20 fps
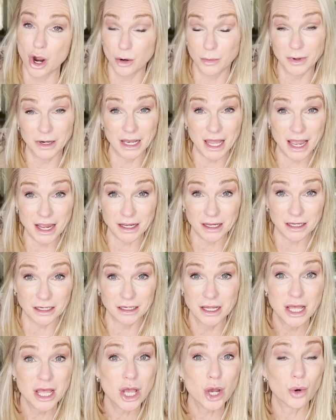Oberlech,
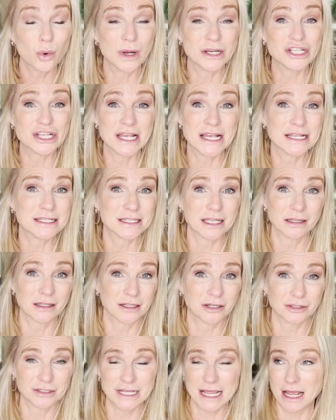which is the
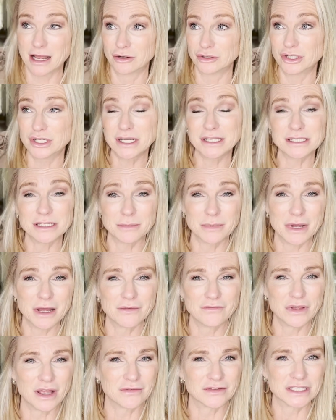little town just
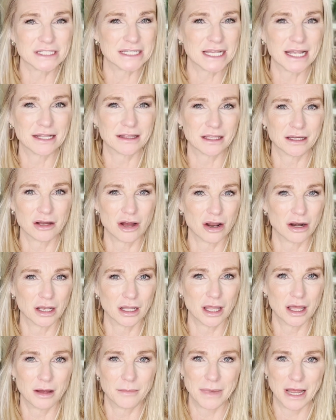above. You have to take the
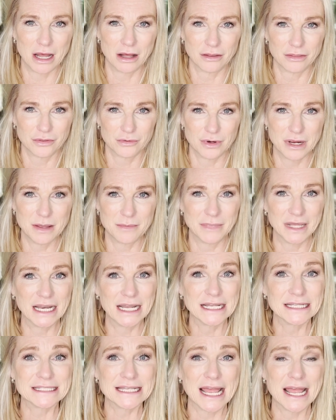gondola about 3
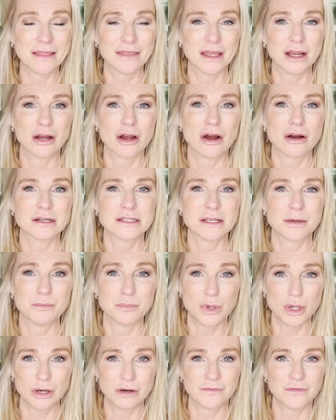minutes, and there are some
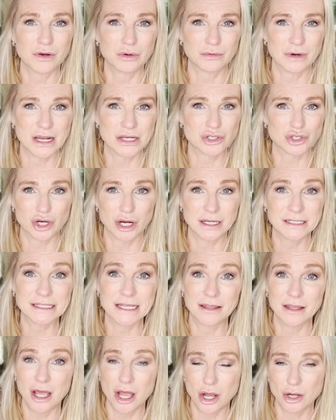beautiful restaurants
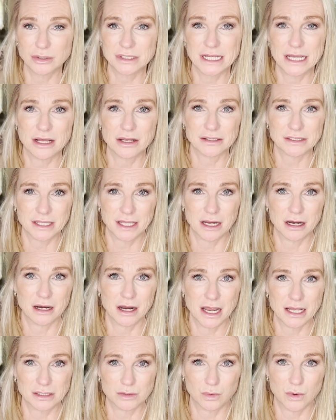in the hotels there
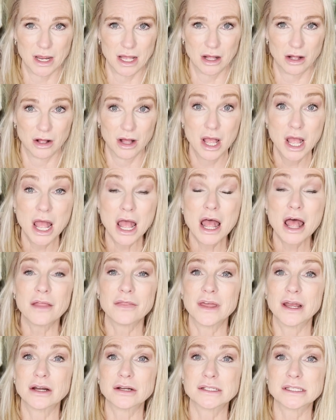as well.
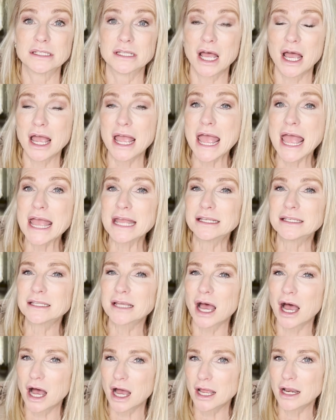There's not a
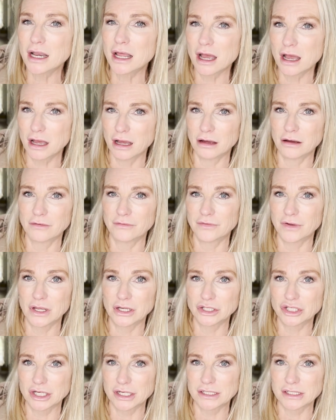ton of
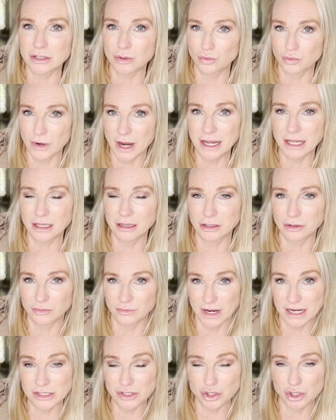just regular
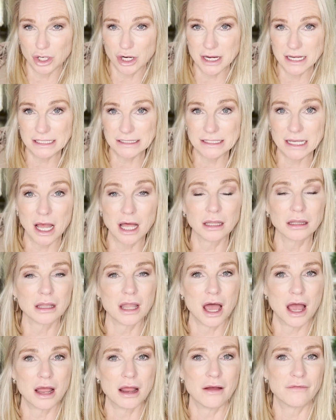restaurants. A
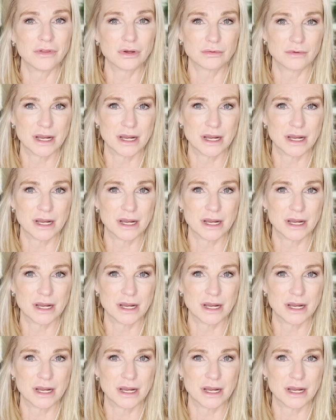lot of the